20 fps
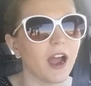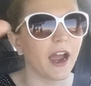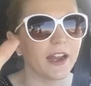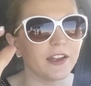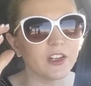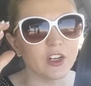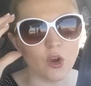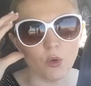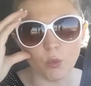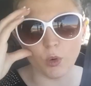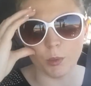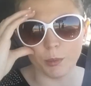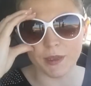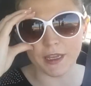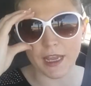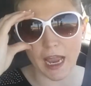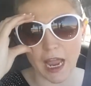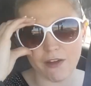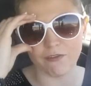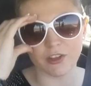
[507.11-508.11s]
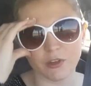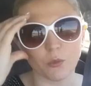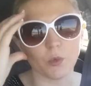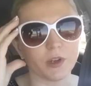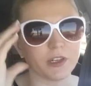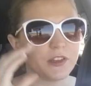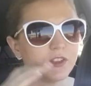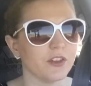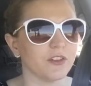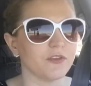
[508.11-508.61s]
I know we'll be having
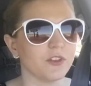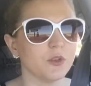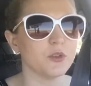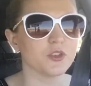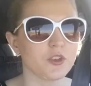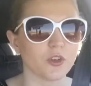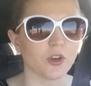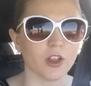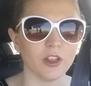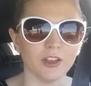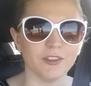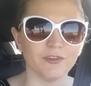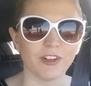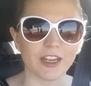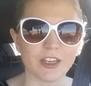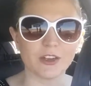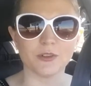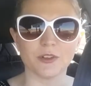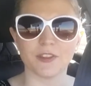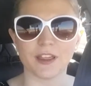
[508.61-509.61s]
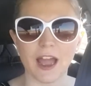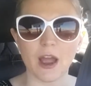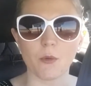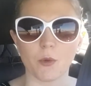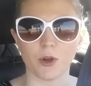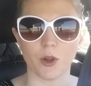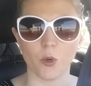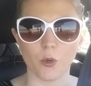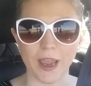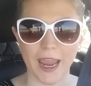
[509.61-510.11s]
one in the future. I'll invite you to that
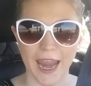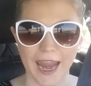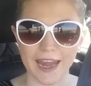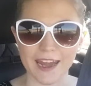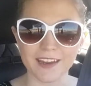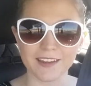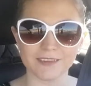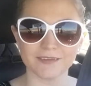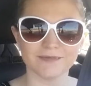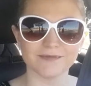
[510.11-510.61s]
one, okay?